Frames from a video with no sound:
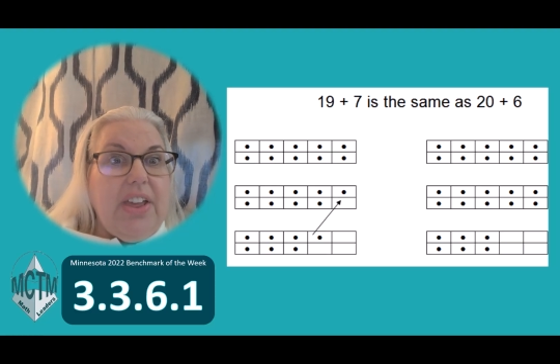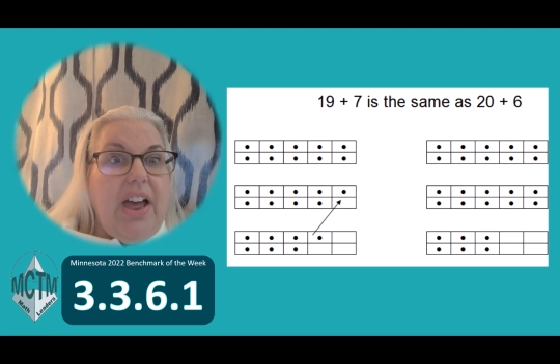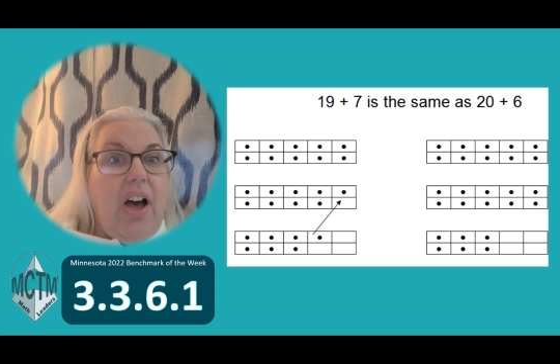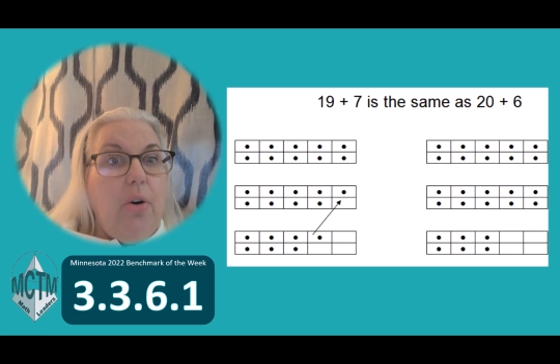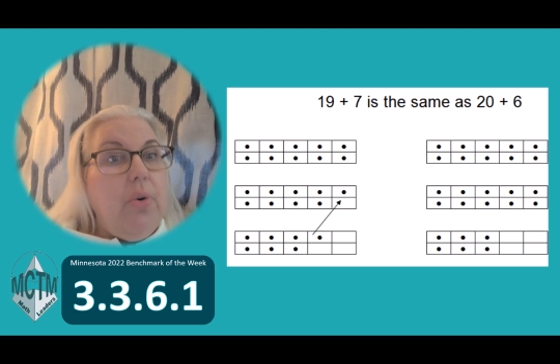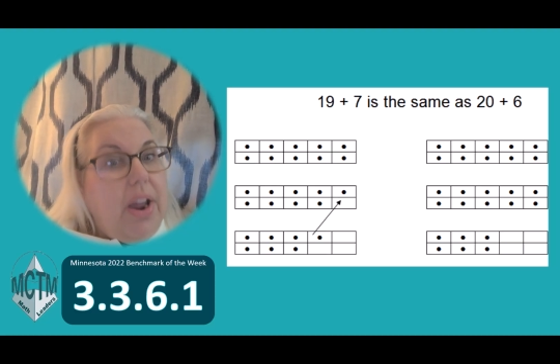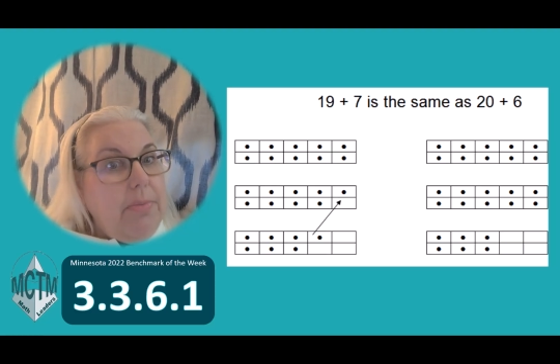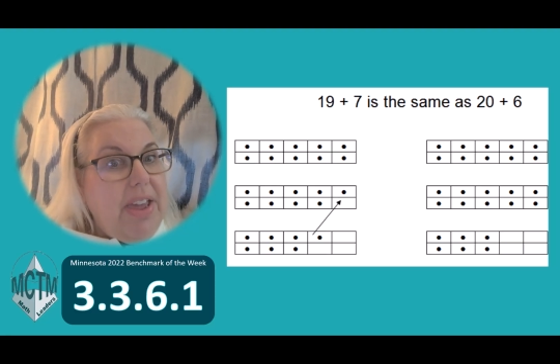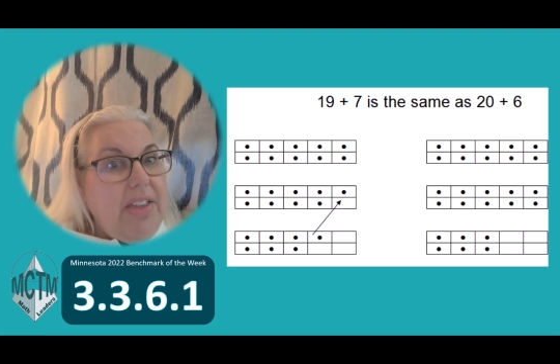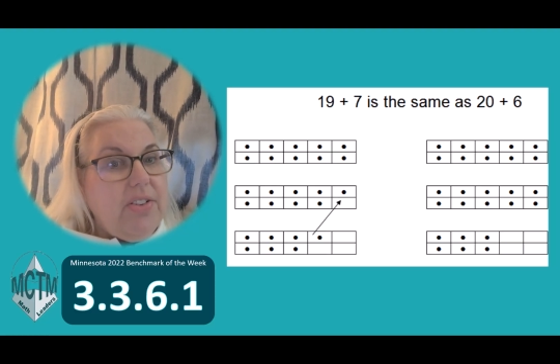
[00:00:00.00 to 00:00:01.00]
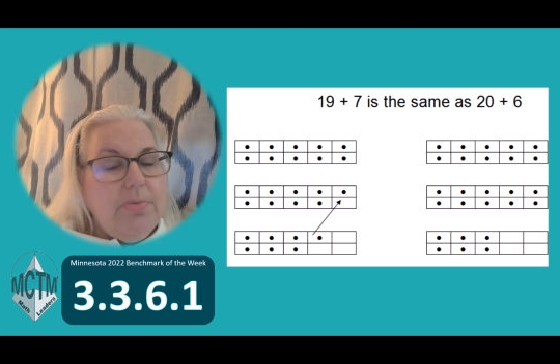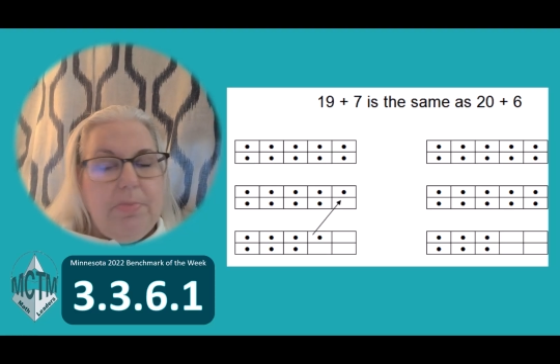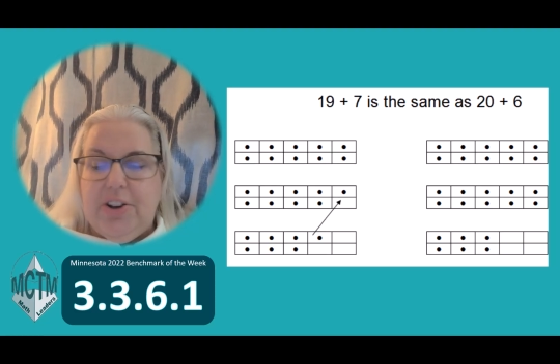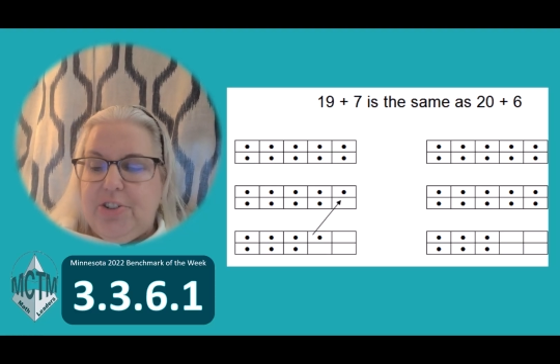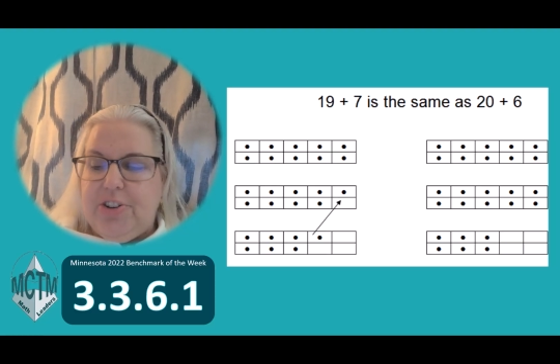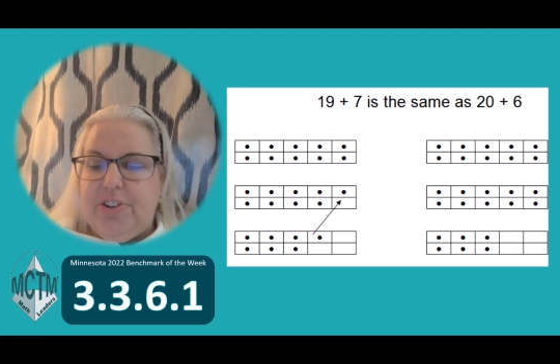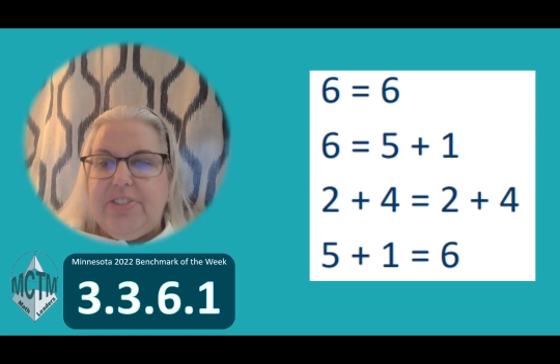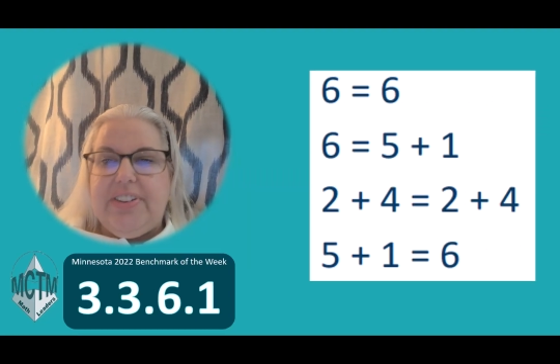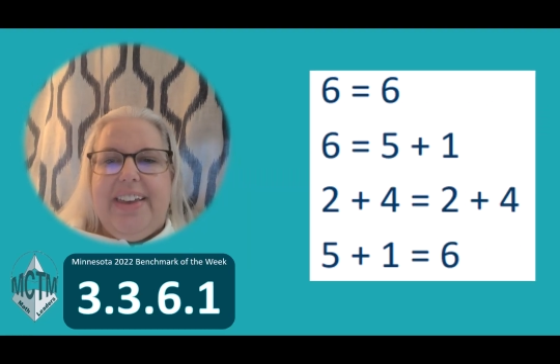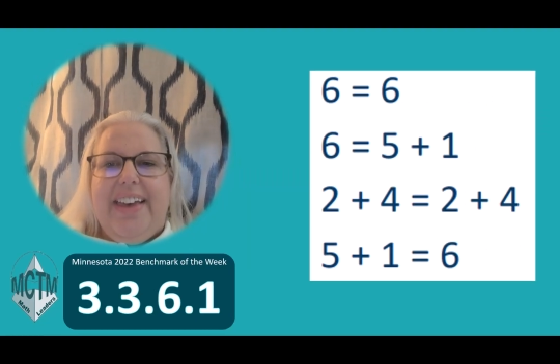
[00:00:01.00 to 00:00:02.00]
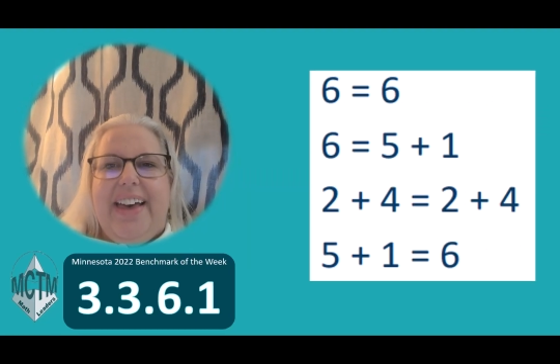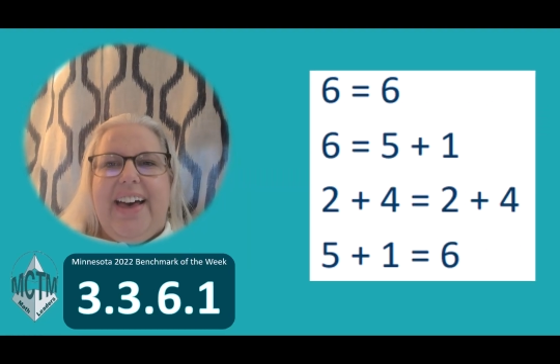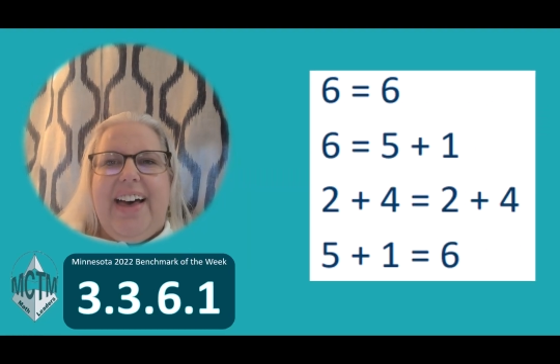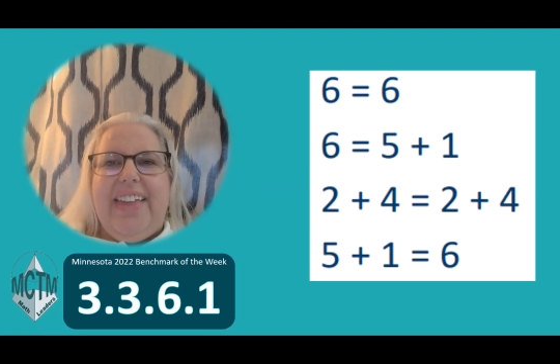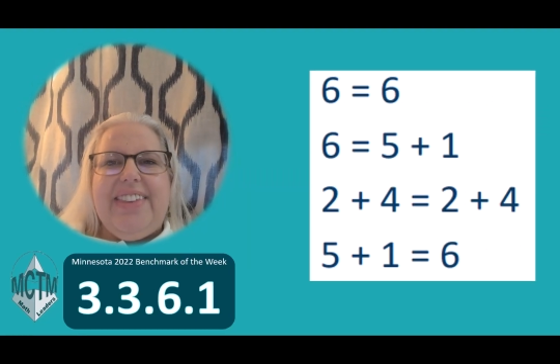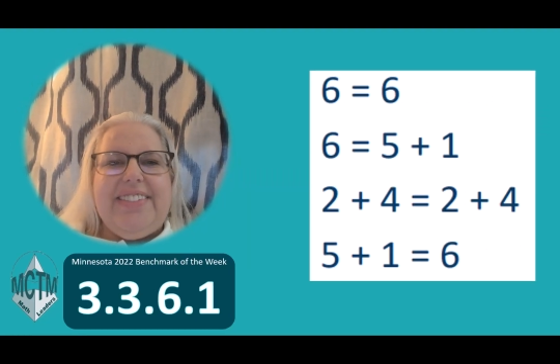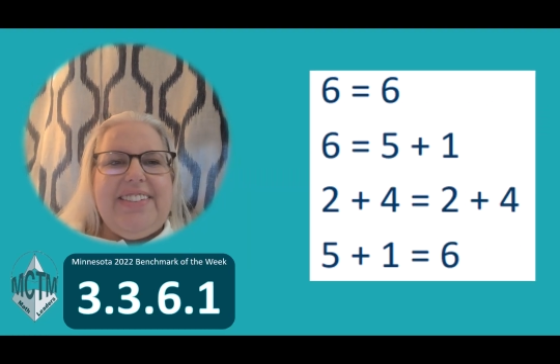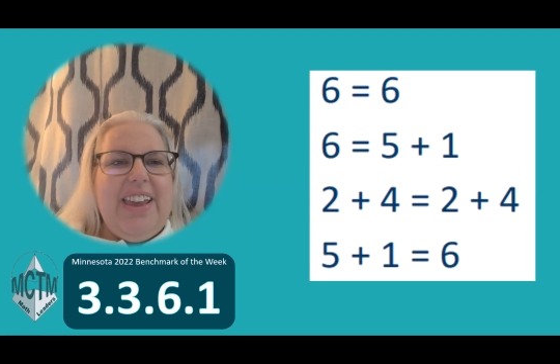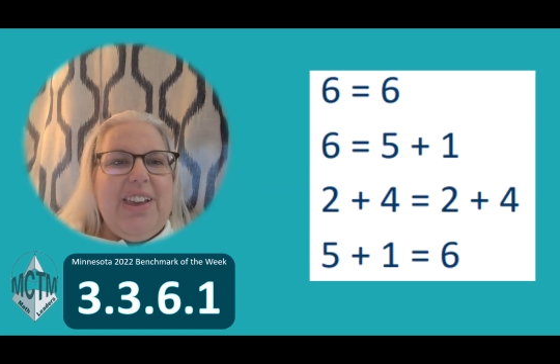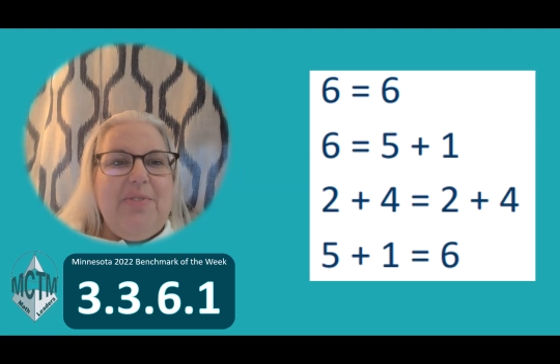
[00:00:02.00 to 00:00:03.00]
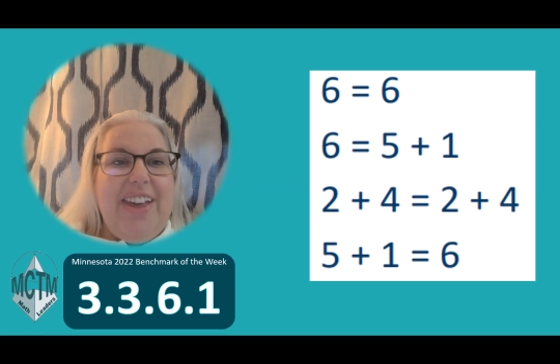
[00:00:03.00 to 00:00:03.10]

How would I make those pictures the same?